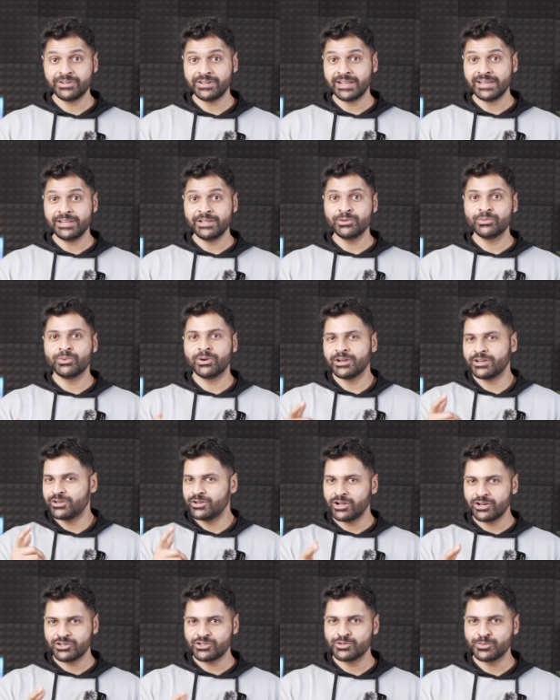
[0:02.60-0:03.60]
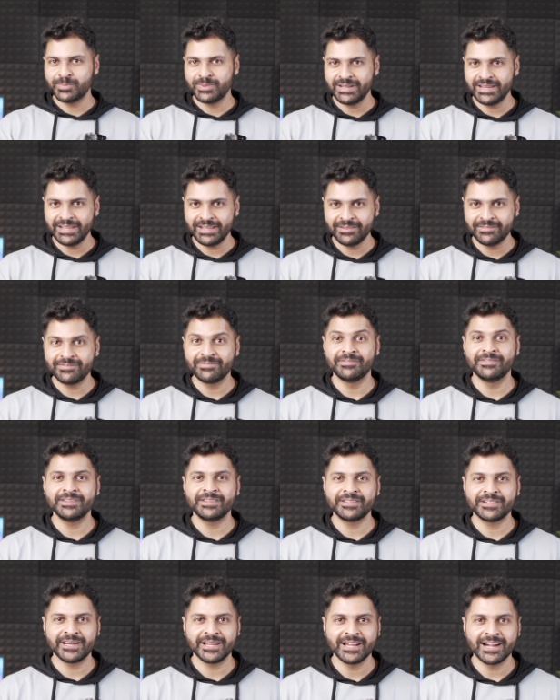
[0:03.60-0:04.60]
to tell you what not to believe
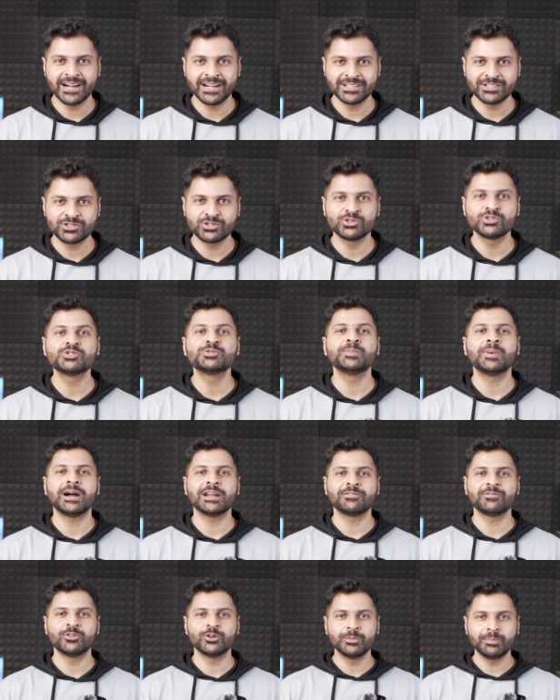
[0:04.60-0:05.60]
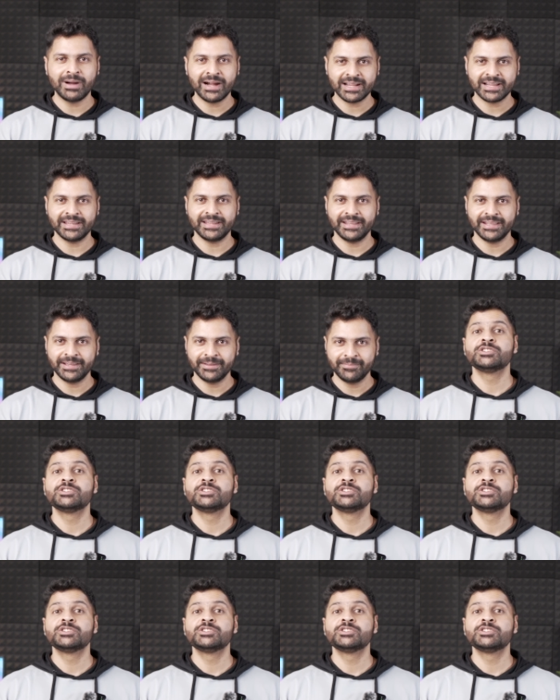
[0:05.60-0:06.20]
with regards to smartphone marketing.